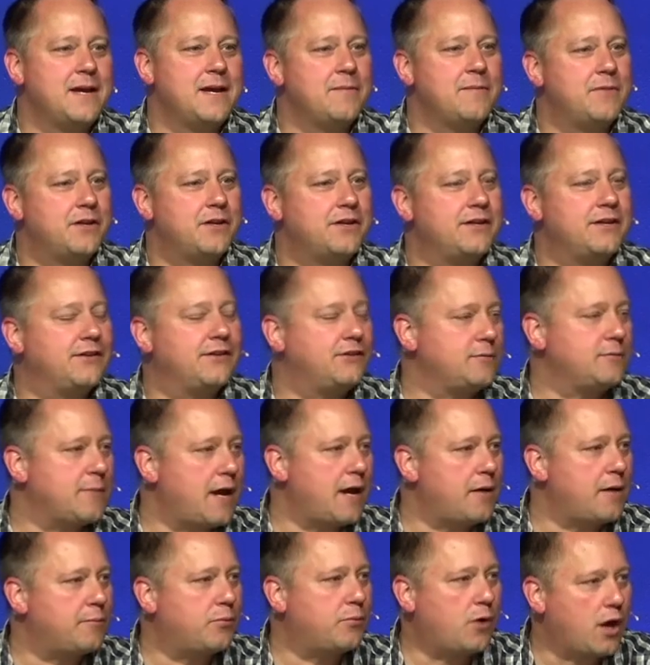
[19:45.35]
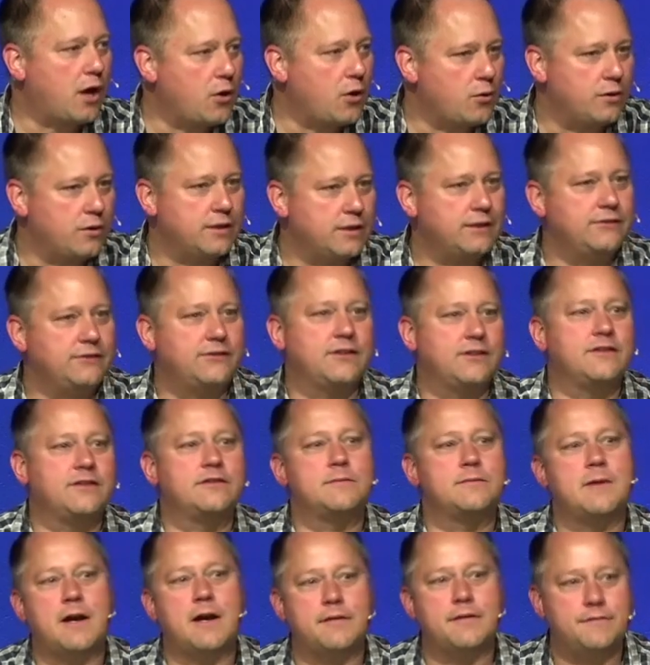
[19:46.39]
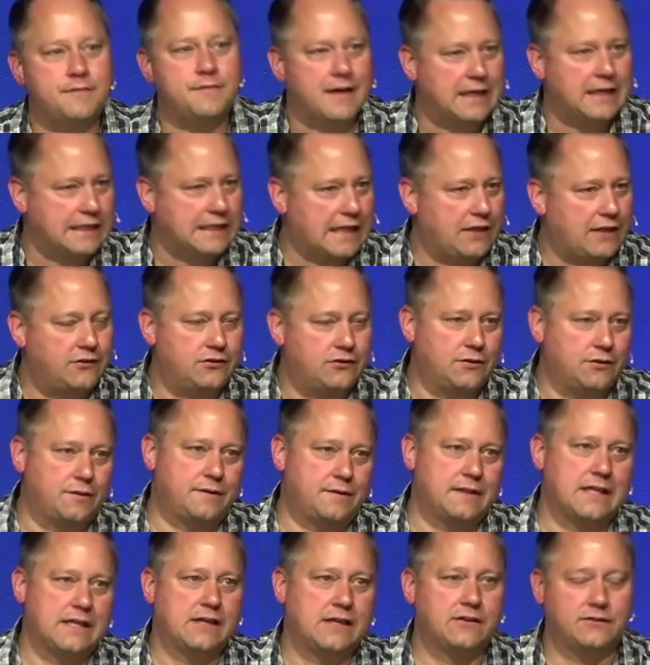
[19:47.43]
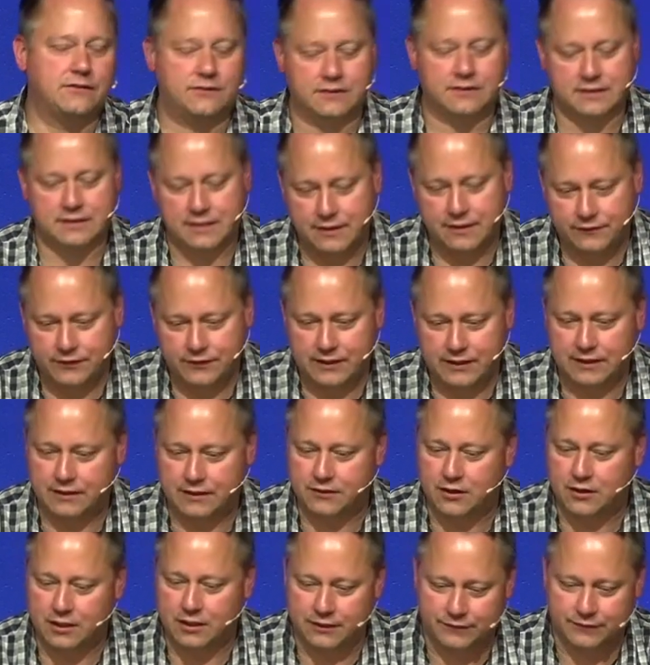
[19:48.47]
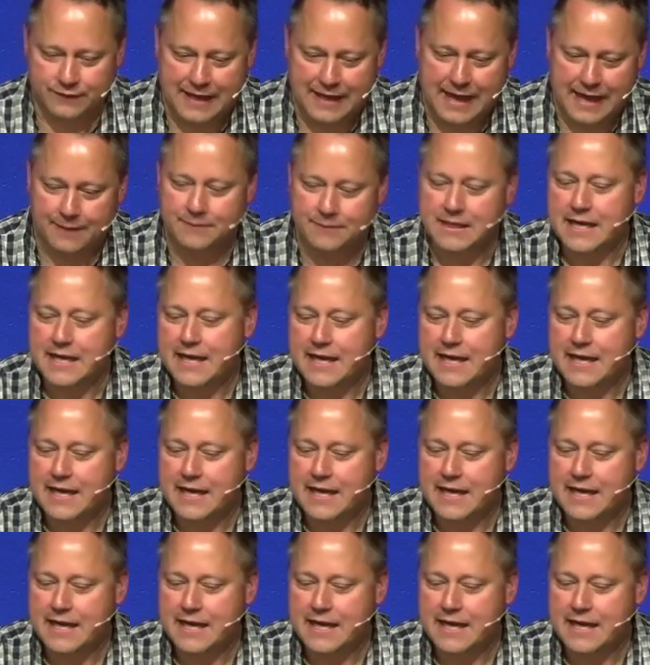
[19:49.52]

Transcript: But it is about priorities. It is about financial things and giving and all of that.